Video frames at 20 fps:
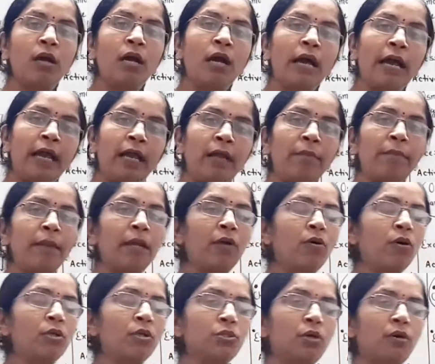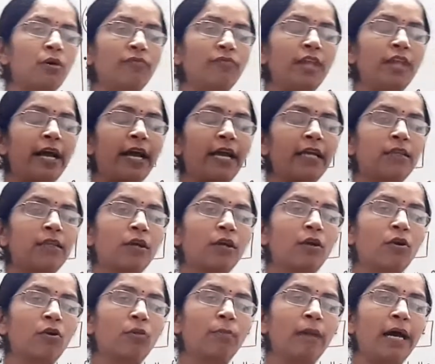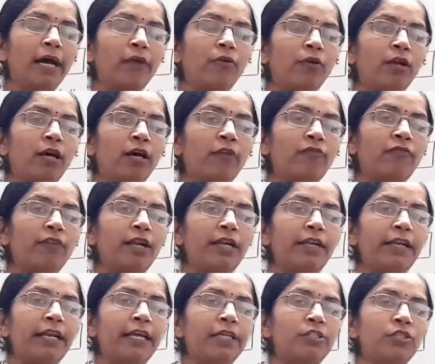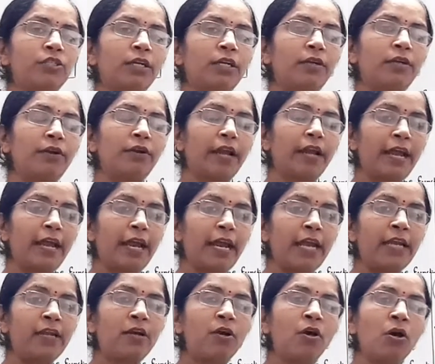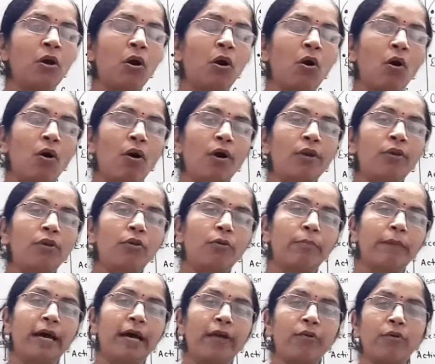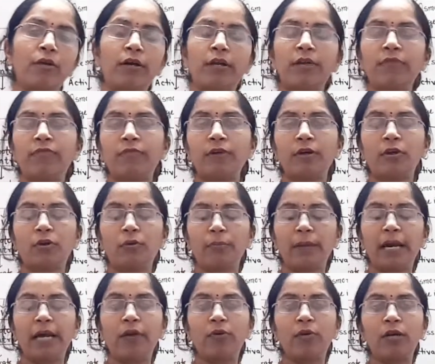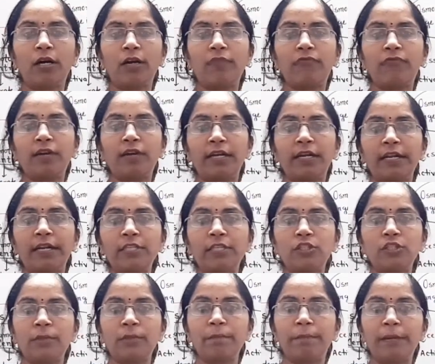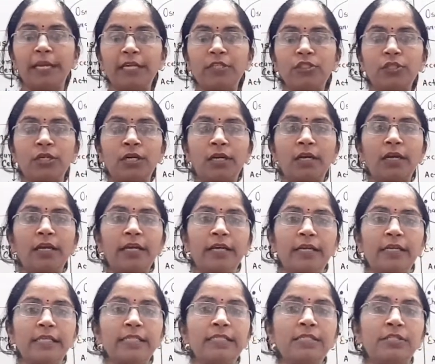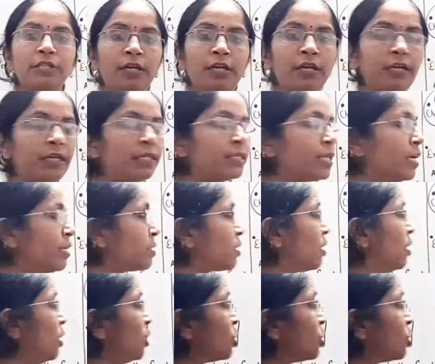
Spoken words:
and because of that the glomerular filtration rate or glomerular filtration pressure is decreases.